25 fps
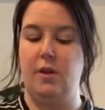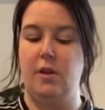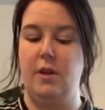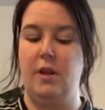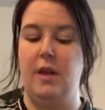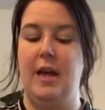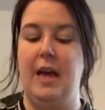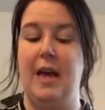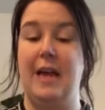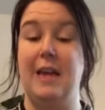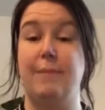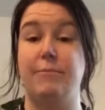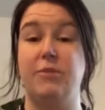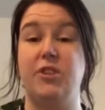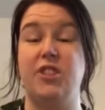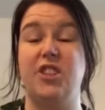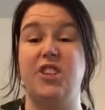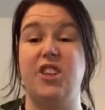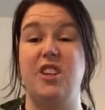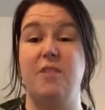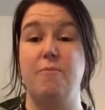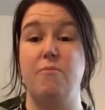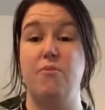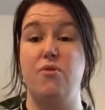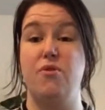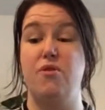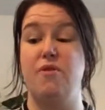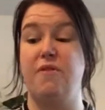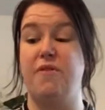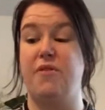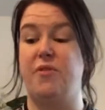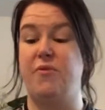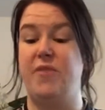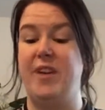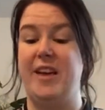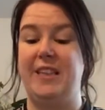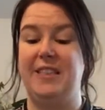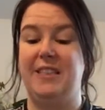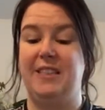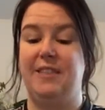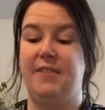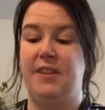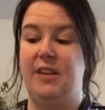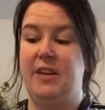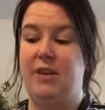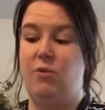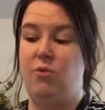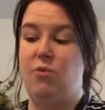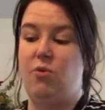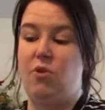And I'm just going to move the rest of
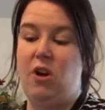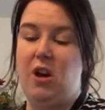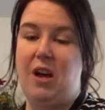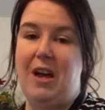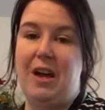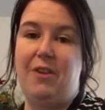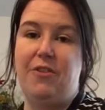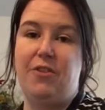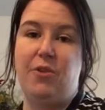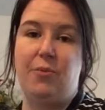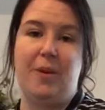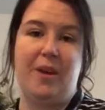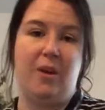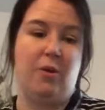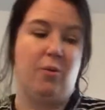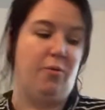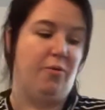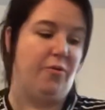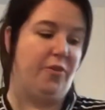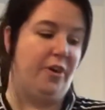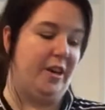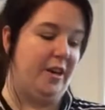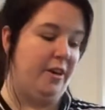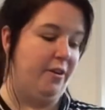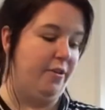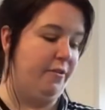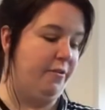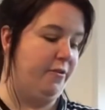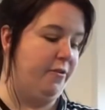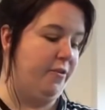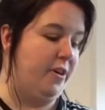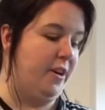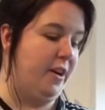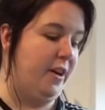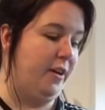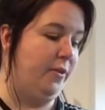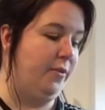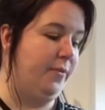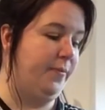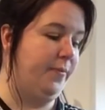it out the way over here for now.